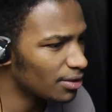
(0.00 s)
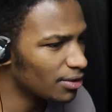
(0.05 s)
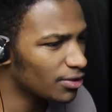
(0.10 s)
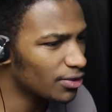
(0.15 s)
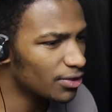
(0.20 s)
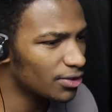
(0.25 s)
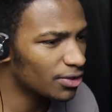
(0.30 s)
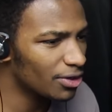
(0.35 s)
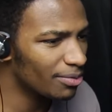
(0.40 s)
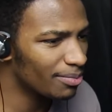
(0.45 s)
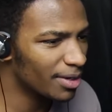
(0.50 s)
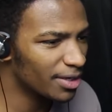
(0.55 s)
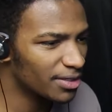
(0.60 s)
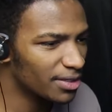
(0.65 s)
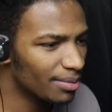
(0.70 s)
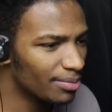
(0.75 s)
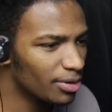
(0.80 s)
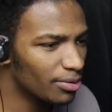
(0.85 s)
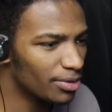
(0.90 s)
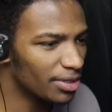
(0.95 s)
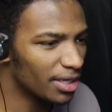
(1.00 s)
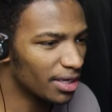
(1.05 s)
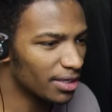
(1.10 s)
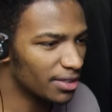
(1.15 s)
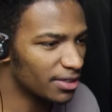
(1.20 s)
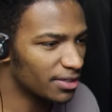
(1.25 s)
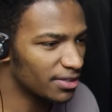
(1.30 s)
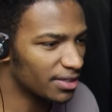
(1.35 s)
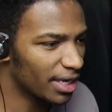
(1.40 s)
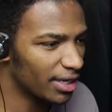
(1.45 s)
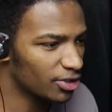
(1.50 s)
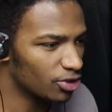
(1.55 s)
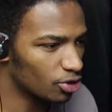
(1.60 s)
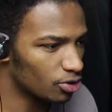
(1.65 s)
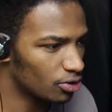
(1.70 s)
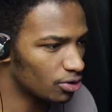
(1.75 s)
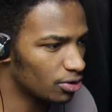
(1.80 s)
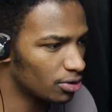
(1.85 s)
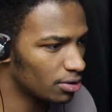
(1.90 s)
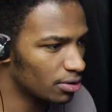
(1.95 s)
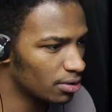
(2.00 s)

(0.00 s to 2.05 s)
this is so messed up. You would think it's intentional.